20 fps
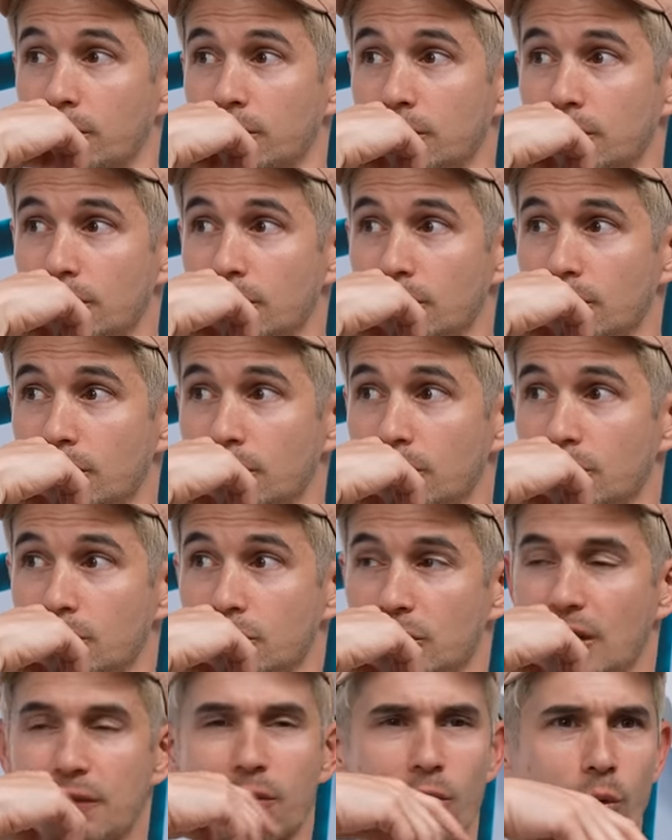
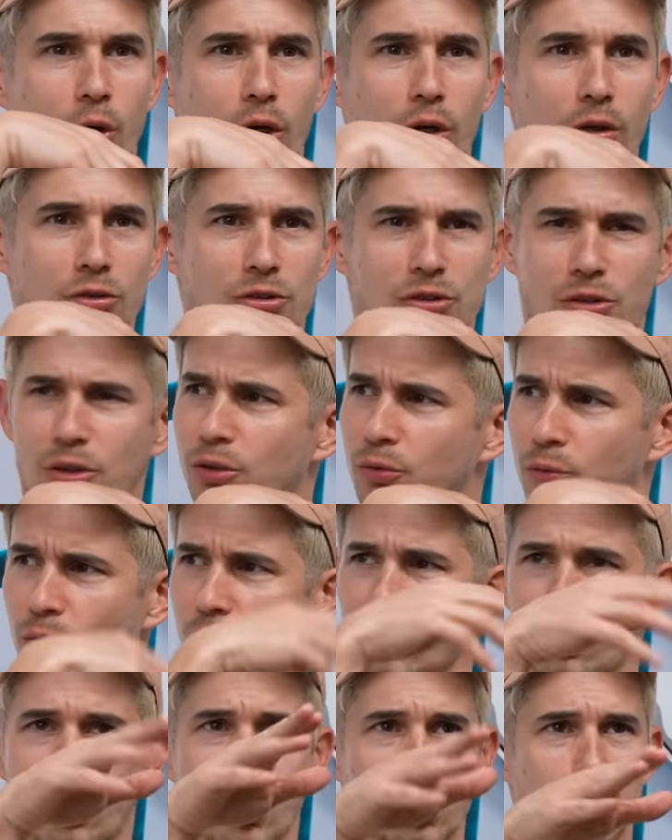You ever run uh,
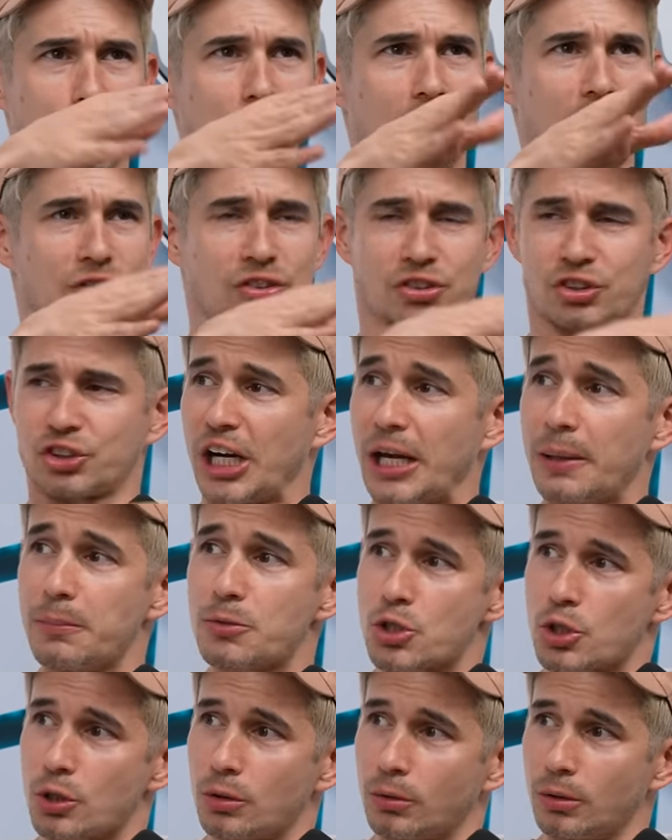run across one that
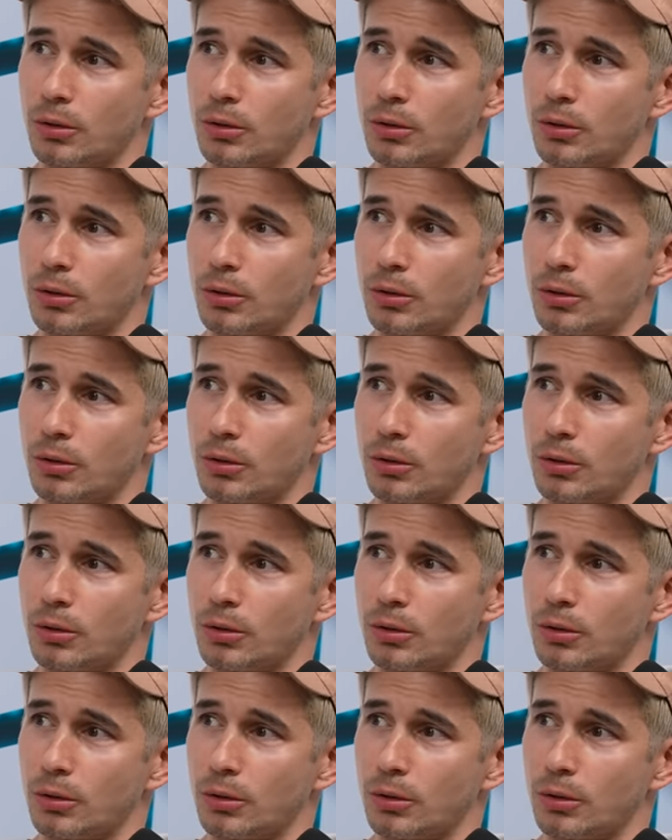shames you?